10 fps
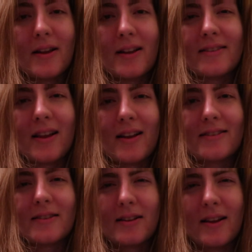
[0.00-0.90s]

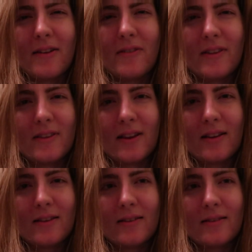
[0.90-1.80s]
exhausted
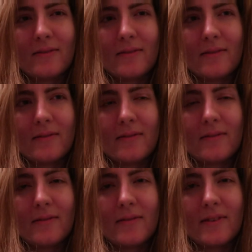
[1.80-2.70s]
everything
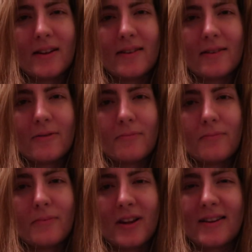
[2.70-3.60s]
this
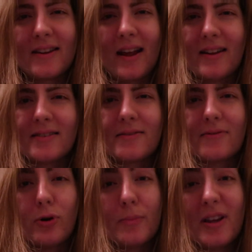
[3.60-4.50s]
place has
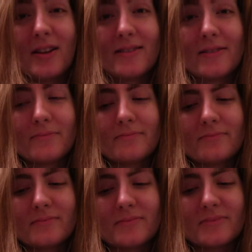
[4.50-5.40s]
for me,
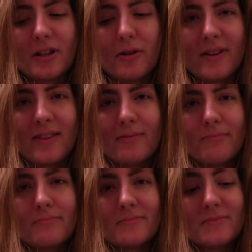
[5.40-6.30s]
so
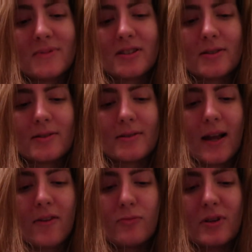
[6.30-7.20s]
it's
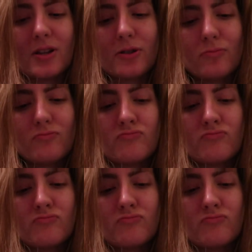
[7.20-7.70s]
time for me to